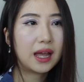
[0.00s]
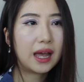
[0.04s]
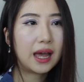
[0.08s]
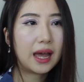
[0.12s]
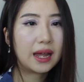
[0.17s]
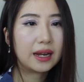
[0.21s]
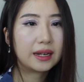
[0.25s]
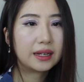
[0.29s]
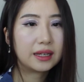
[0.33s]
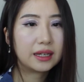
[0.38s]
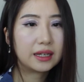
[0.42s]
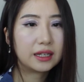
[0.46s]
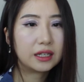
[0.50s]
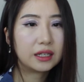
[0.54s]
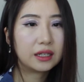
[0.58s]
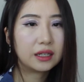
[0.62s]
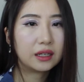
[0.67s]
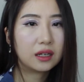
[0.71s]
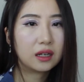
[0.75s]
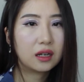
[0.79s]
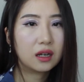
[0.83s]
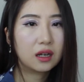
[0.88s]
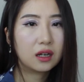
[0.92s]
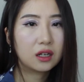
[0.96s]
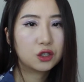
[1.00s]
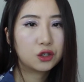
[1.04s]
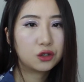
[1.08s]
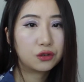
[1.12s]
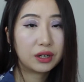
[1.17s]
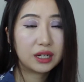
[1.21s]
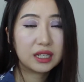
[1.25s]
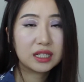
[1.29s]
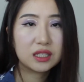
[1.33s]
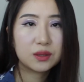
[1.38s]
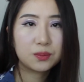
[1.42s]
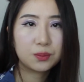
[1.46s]
and he
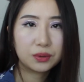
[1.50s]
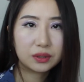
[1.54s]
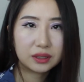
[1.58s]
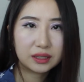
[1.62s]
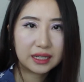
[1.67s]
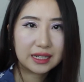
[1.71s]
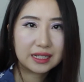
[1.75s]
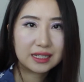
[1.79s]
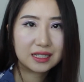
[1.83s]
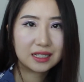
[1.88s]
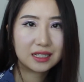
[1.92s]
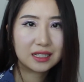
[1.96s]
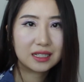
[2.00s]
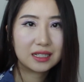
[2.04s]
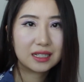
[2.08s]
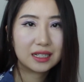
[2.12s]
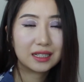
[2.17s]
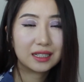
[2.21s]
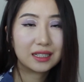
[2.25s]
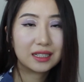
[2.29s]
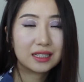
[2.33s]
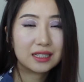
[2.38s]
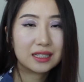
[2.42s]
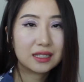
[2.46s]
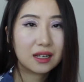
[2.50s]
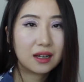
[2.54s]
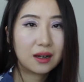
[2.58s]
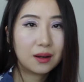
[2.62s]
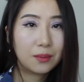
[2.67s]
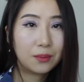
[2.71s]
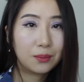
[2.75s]
transplanted his